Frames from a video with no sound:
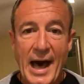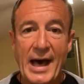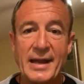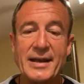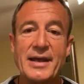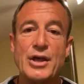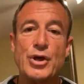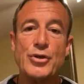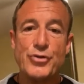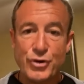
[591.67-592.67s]
on
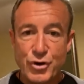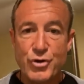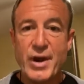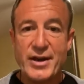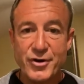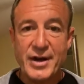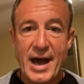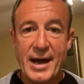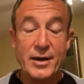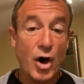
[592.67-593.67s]
the creator
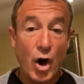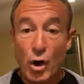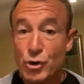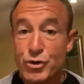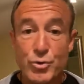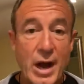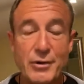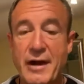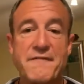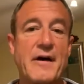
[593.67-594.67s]
God. All
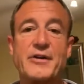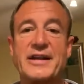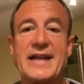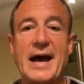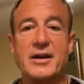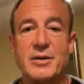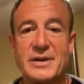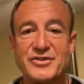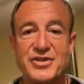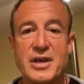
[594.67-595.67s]
throughout our founding
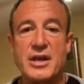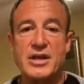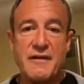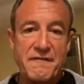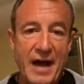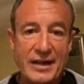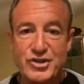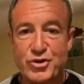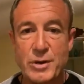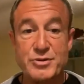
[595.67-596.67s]
documents, you
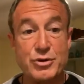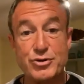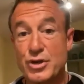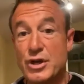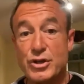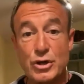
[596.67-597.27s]
find scriptures.